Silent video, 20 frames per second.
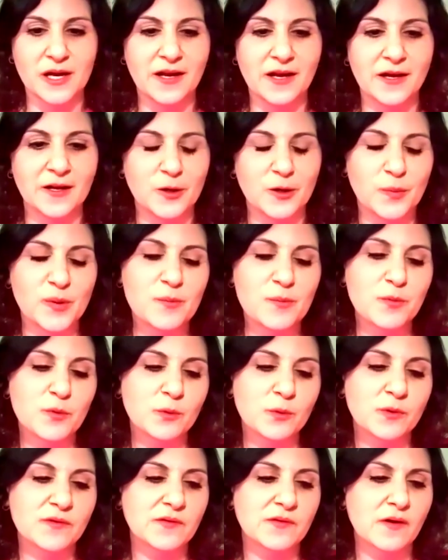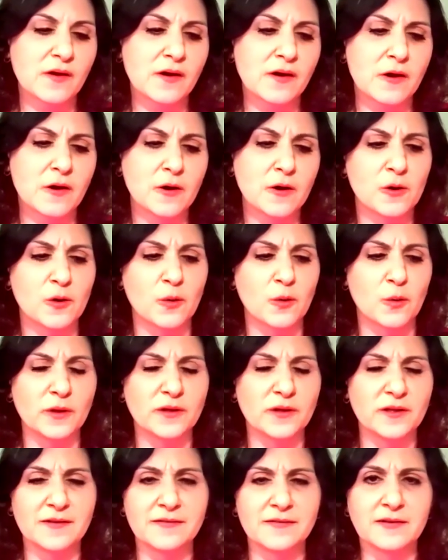You know, people will say, oh, well,
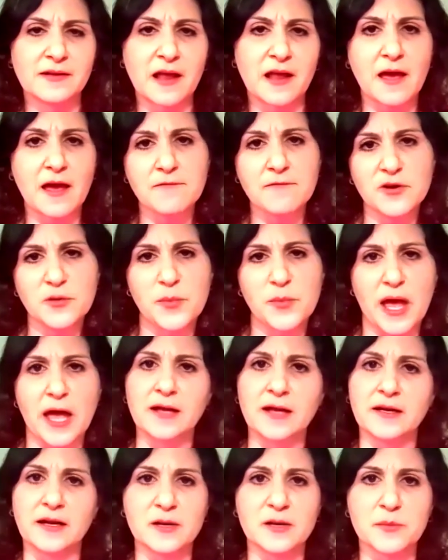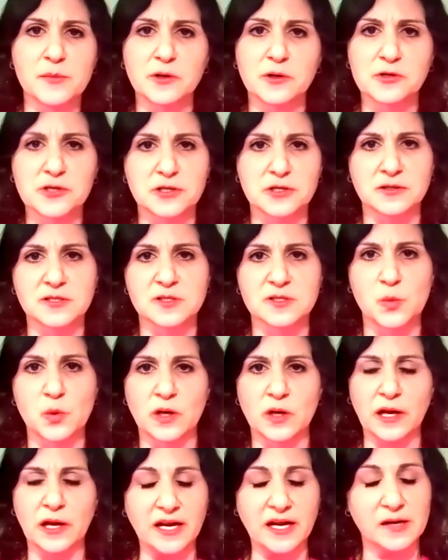isn't every pet an emotional support
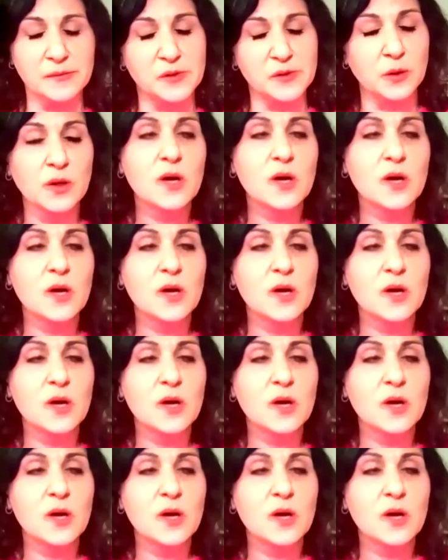animal?